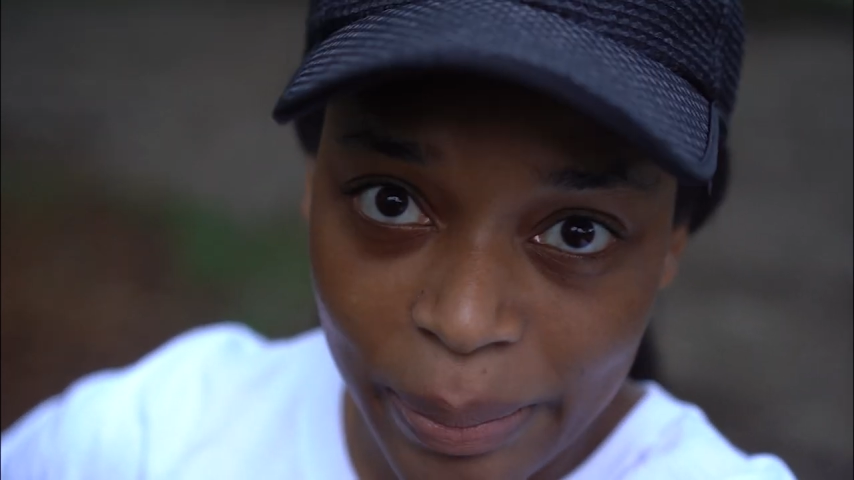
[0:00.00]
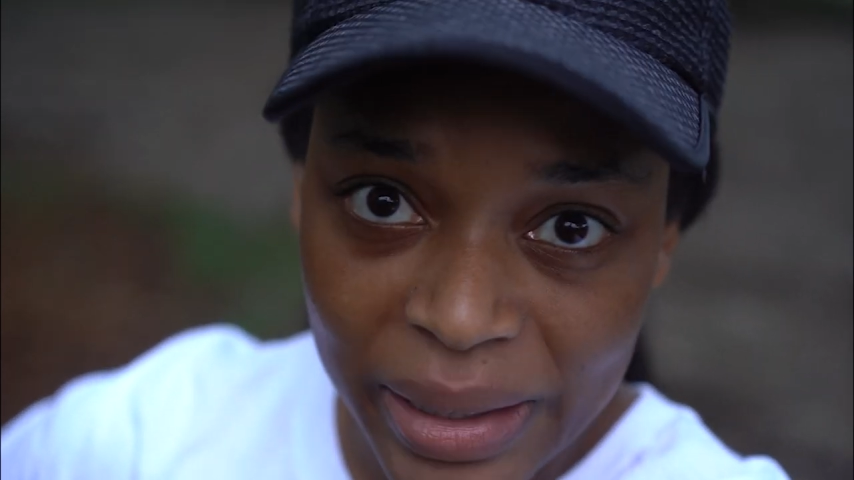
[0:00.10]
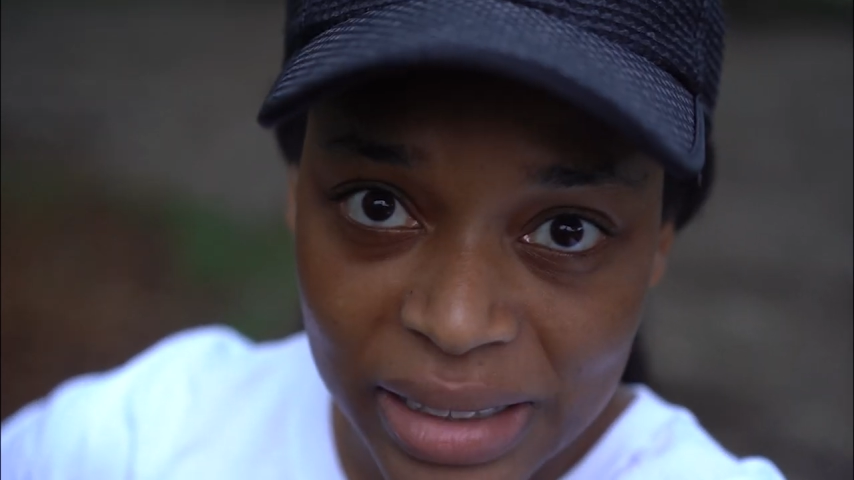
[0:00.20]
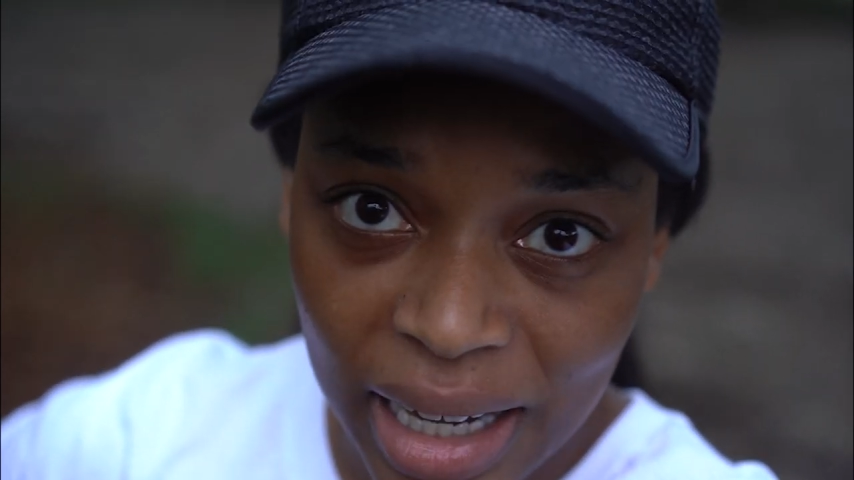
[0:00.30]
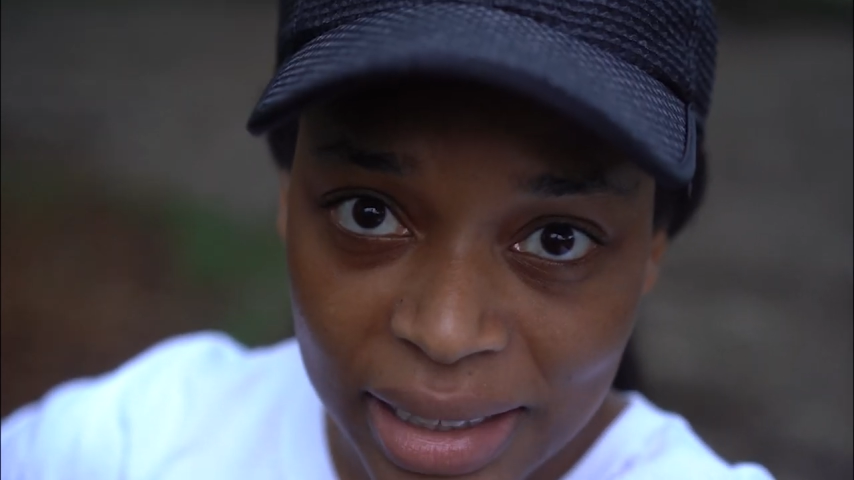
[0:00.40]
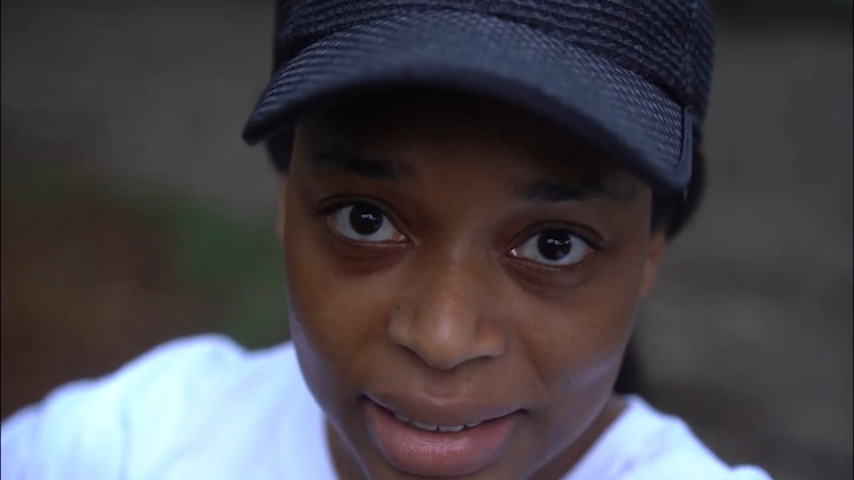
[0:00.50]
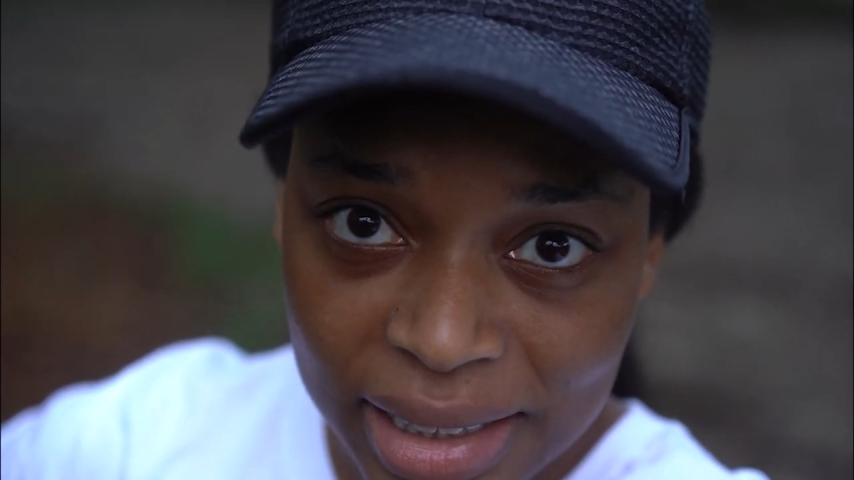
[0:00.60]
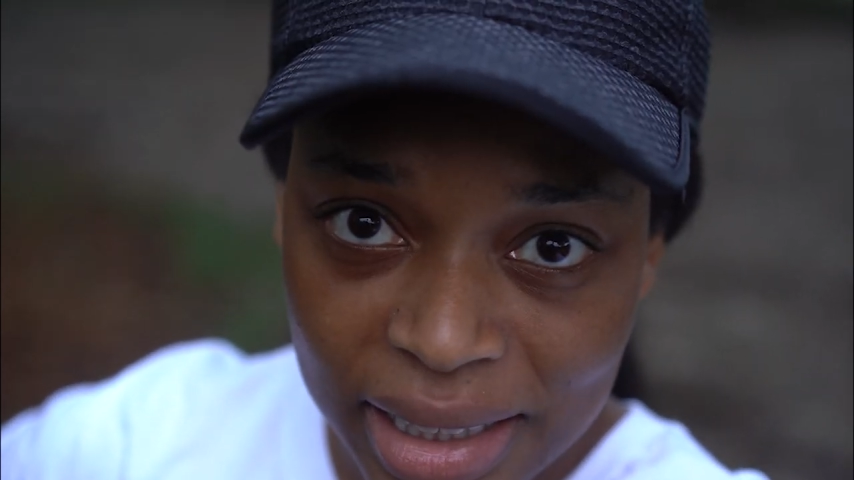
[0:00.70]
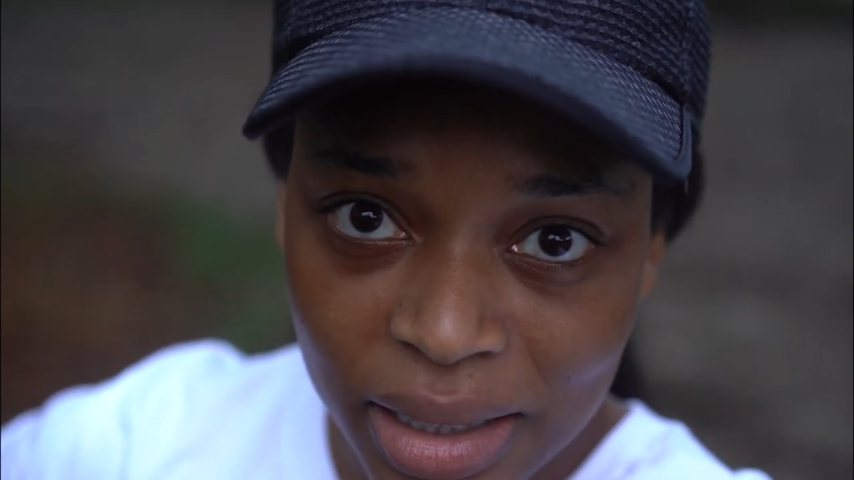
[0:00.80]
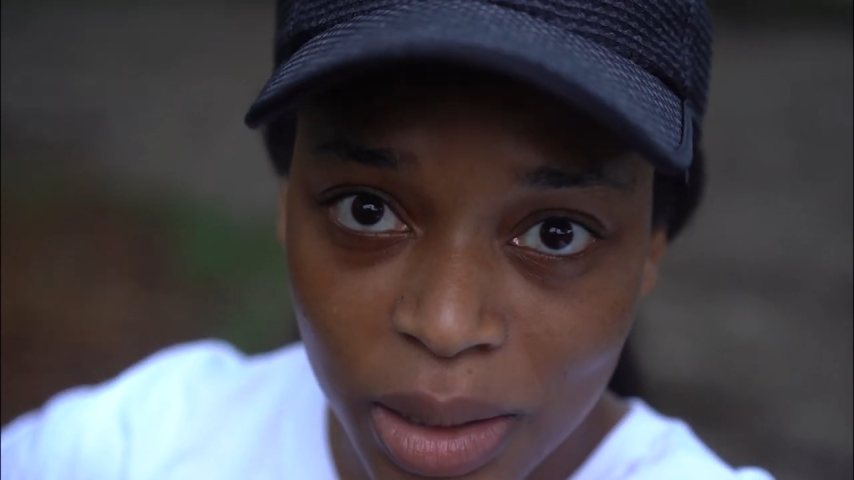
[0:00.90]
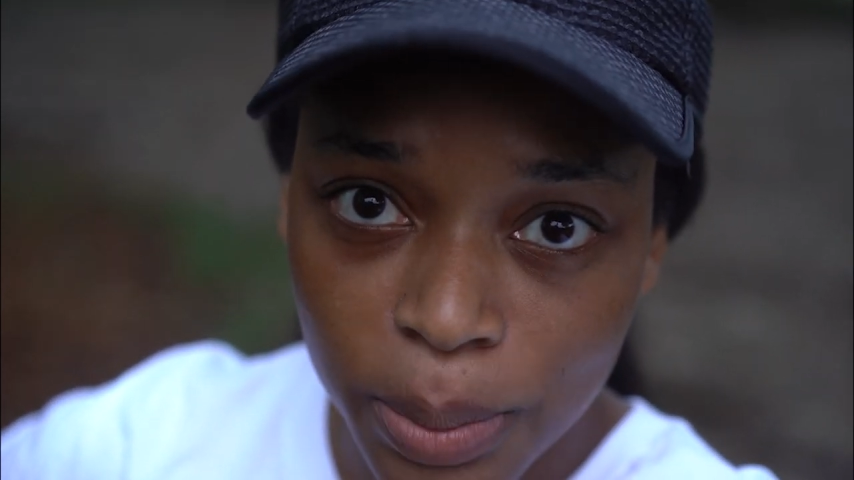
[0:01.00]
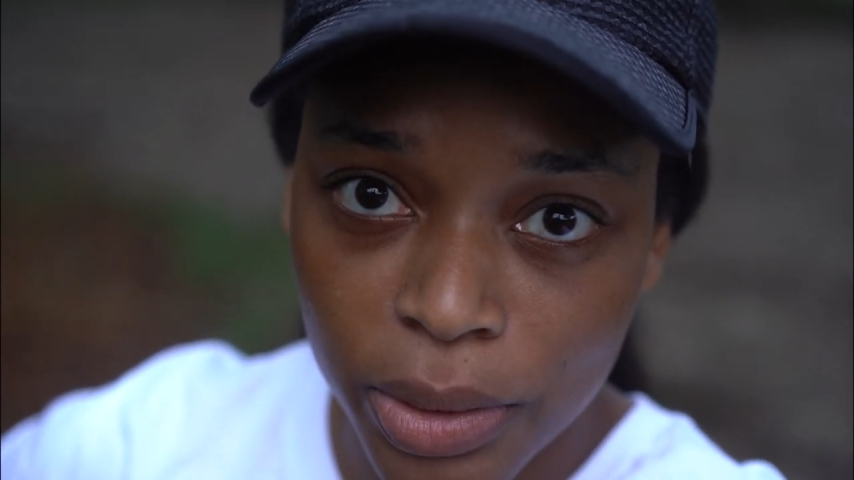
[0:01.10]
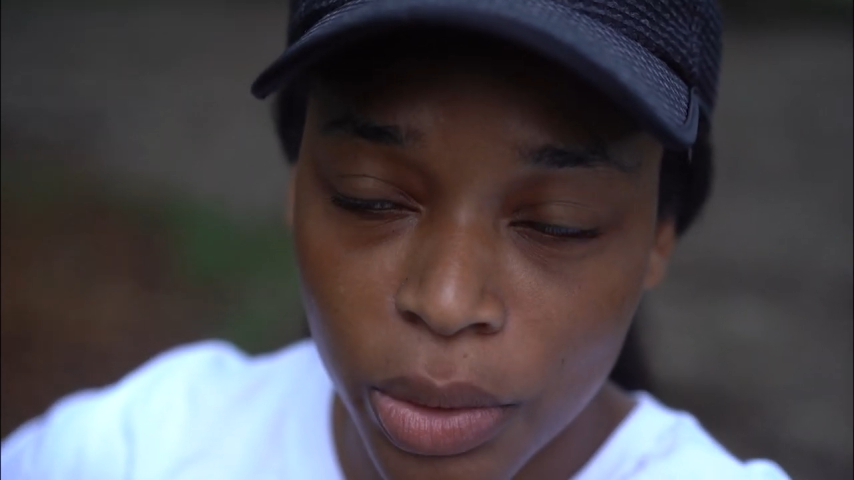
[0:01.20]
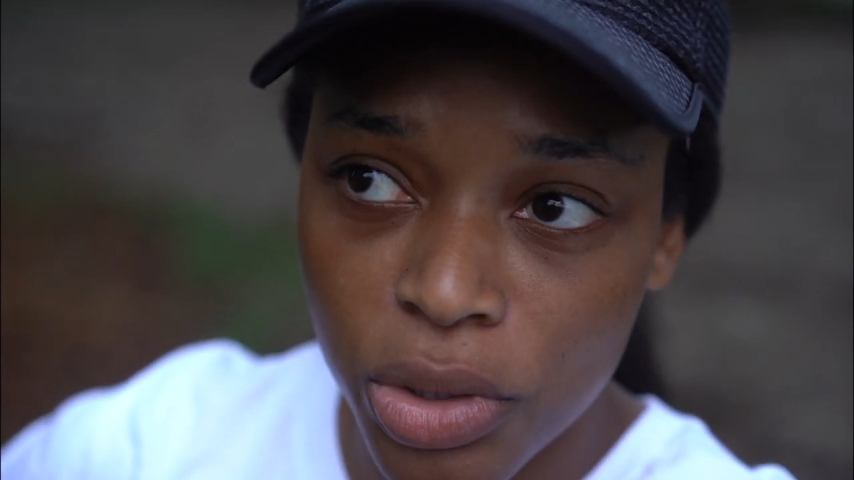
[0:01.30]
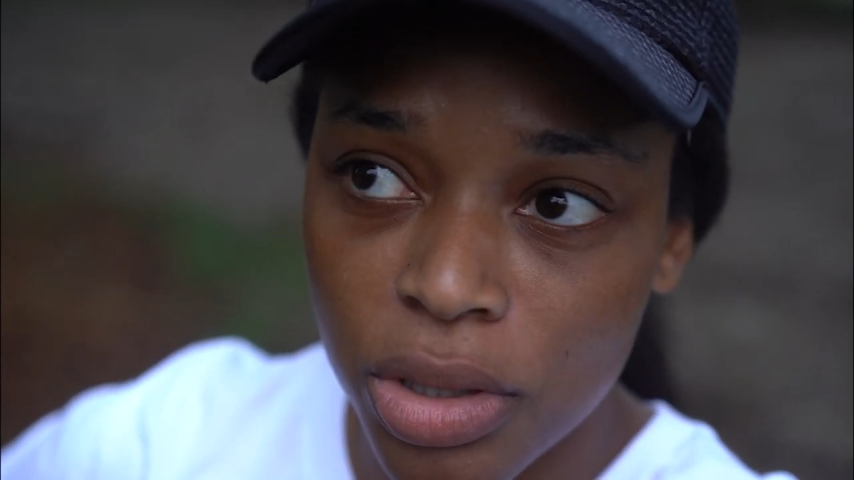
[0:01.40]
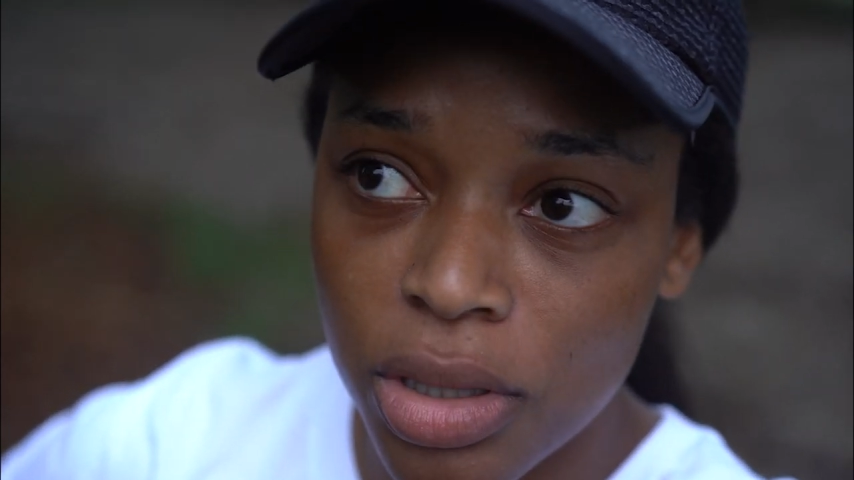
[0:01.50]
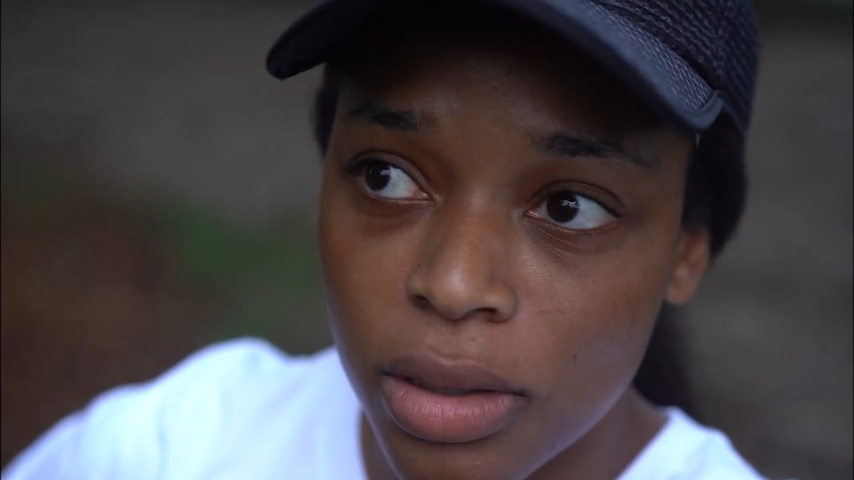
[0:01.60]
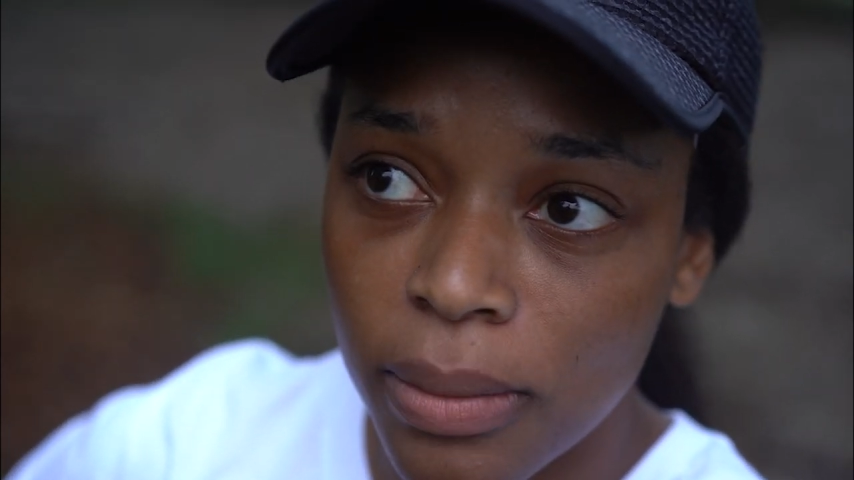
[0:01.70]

mentality and approached